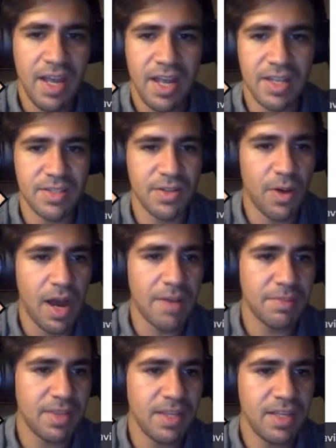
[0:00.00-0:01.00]
And so
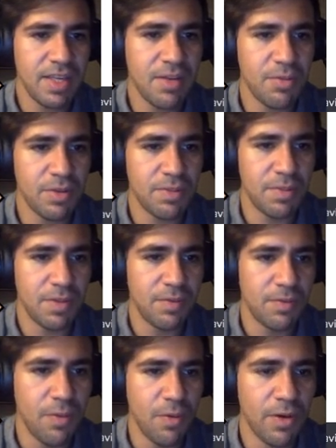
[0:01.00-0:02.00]
I'm thinking with
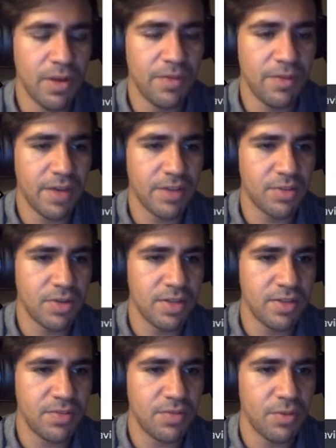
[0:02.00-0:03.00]
before, if I
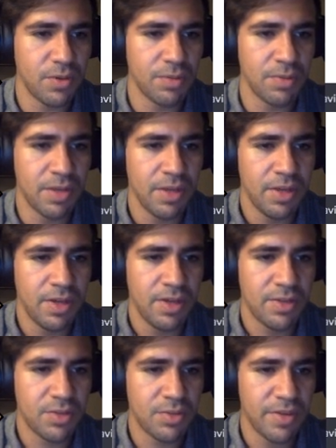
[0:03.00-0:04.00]
transform
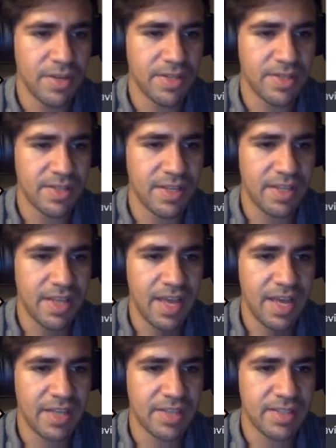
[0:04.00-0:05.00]
translate
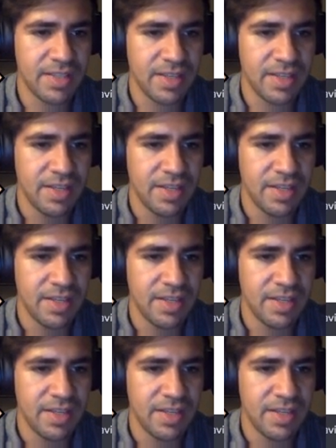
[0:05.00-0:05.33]
x